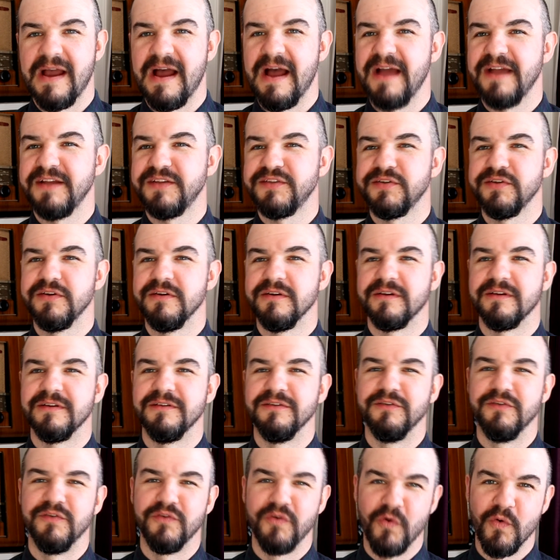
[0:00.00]
I took
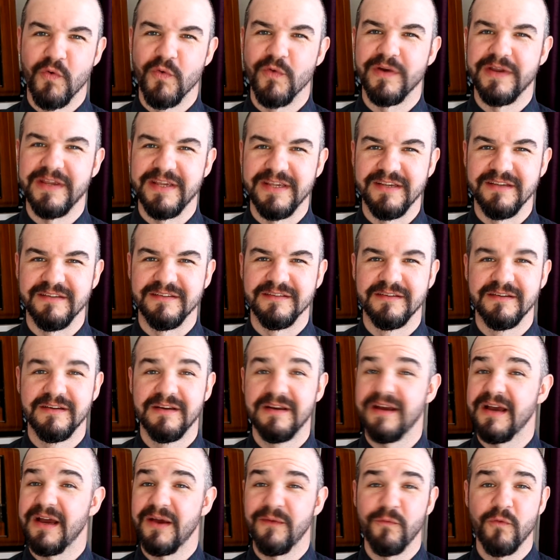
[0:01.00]
no heed
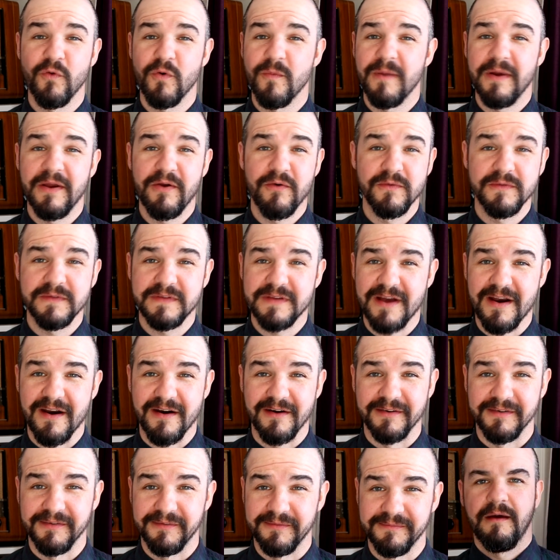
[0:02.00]
and wore my own
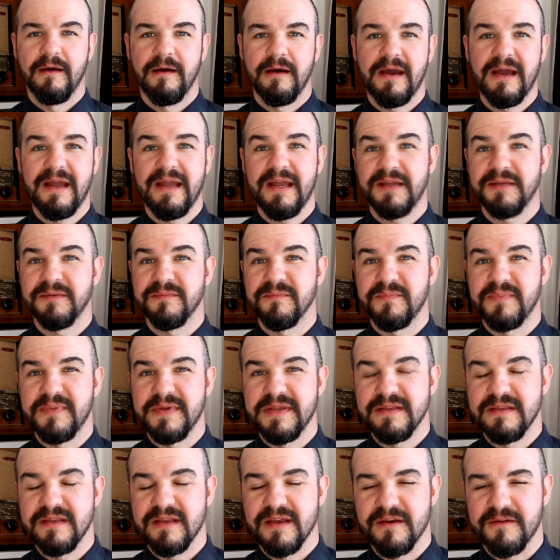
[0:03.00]
tartan. I hadn't
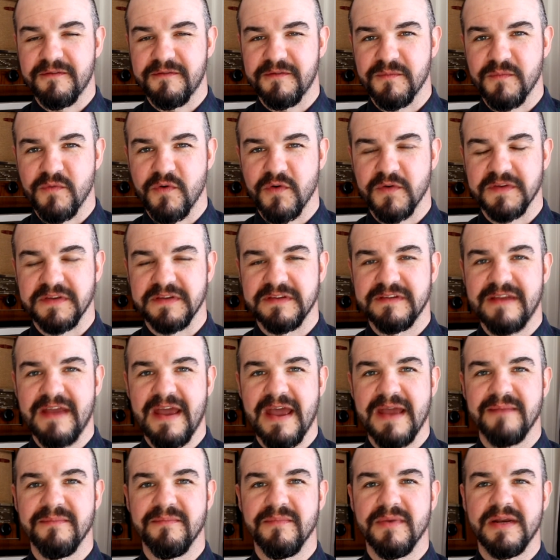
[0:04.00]
been there for more than
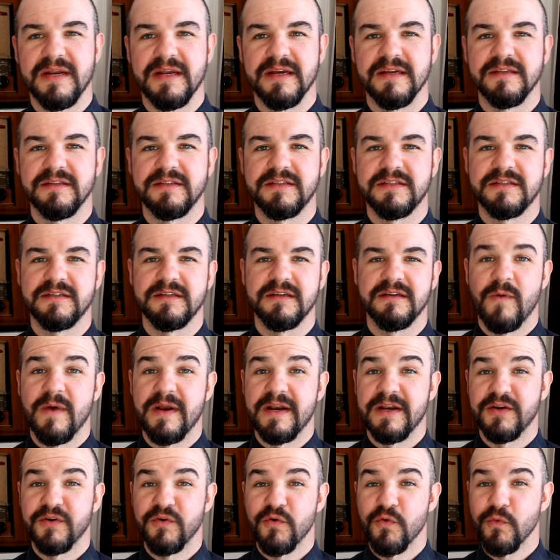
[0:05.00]
10 minutes
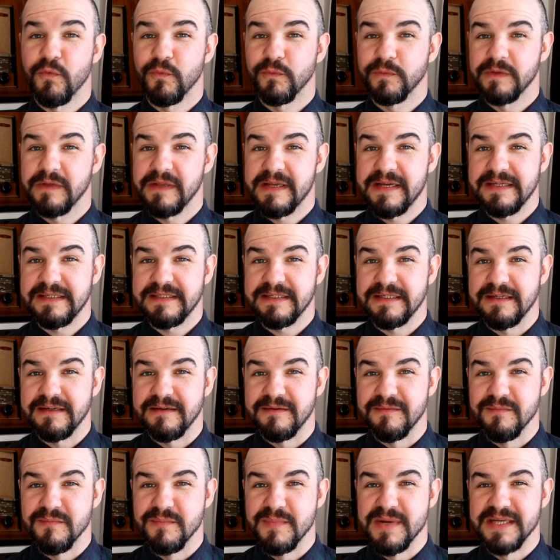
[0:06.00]
when an old
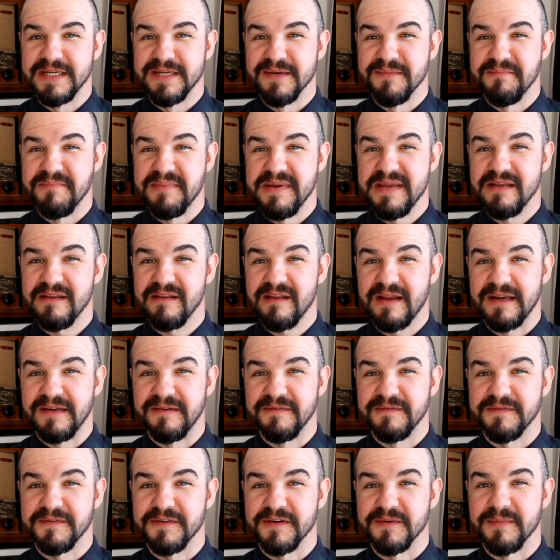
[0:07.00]
lady made a
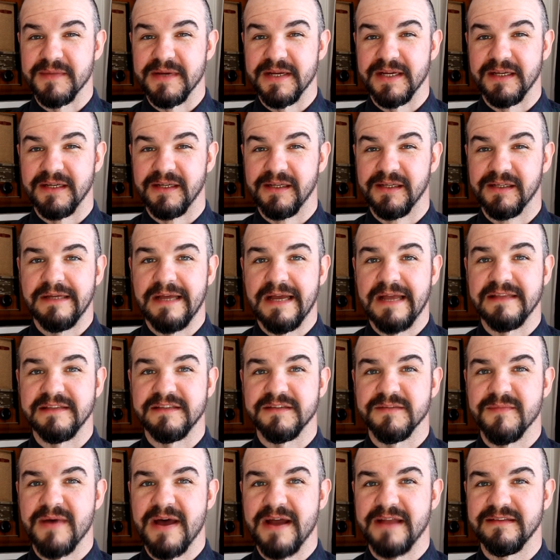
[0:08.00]
beeline for me and
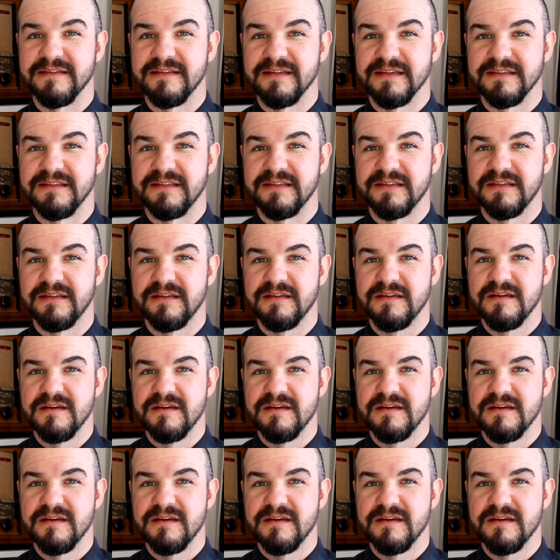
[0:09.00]
demanded,